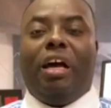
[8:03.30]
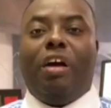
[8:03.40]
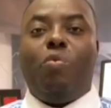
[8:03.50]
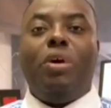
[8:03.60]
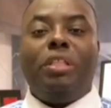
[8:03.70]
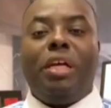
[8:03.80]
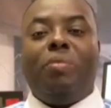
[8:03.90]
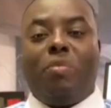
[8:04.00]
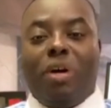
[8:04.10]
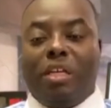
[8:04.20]
What
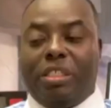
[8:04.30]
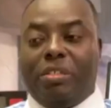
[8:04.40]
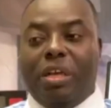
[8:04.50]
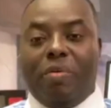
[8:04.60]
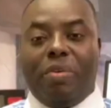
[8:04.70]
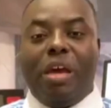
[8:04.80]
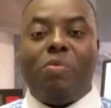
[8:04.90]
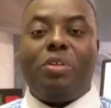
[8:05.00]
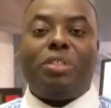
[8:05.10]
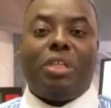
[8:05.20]
that was
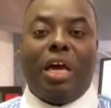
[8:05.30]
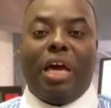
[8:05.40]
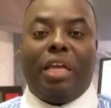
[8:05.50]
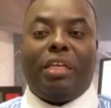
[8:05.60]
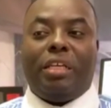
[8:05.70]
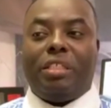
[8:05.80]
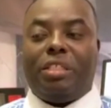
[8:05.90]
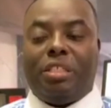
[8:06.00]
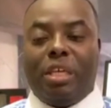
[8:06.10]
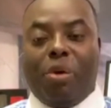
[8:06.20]
not a
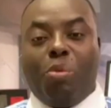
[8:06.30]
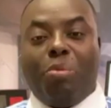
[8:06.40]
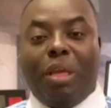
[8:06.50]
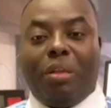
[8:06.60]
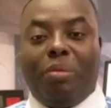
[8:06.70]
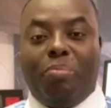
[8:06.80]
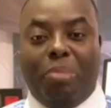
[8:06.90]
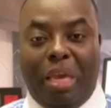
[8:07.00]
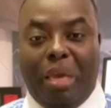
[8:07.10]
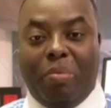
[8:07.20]
settlement
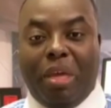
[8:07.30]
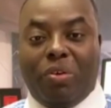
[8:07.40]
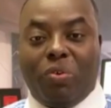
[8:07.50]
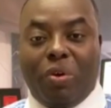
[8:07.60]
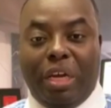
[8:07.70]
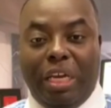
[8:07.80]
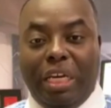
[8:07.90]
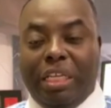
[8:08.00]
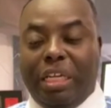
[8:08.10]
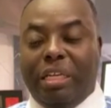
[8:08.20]
payment or
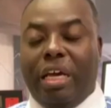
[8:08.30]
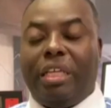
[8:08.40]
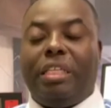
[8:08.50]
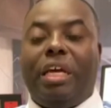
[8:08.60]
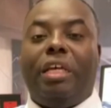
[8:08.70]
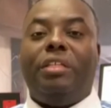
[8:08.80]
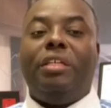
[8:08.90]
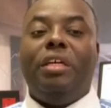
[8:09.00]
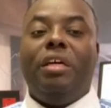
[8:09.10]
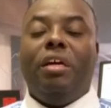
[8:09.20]
anything like that.
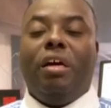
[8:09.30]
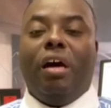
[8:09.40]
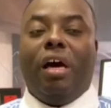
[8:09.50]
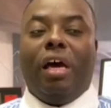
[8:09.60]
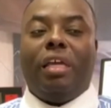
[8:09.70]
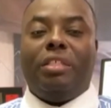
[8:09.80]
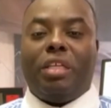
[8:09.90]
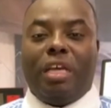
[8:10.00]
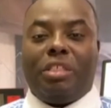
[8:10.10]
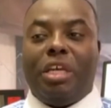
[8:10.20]

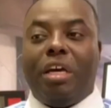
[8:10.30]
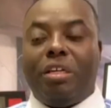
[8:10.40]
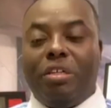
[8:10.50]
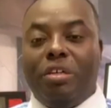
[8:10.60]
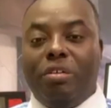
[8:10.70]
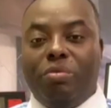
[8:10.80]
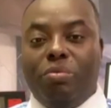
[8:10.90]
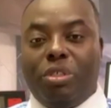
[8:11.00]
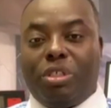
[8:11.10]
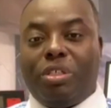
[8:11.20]
It's actually
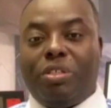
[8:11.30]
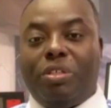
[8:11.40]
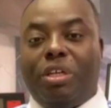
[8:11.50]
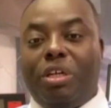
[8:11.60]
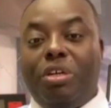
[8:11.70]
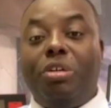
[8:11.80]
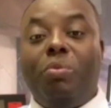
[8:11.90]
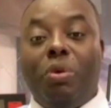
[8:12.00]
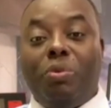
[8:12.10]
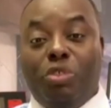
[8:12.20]
what's considered a
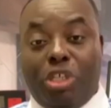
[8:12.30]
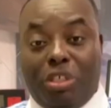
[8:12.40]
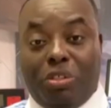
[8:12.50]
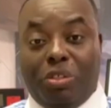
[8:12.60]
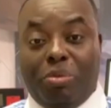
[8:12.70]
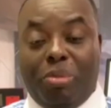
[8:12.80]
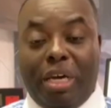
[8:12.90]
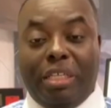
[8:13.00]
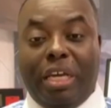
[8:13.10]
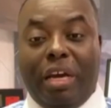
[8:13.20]
goodwill gesture
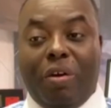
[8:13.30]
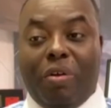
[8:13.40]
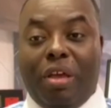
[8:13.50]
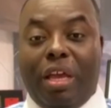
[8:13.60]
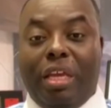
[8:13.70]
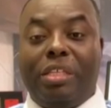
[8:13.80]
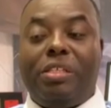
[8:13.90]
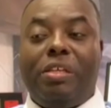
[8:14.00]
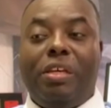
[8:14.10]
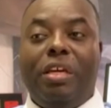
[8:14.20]
by the
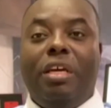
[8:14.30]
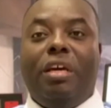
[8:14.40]
airlines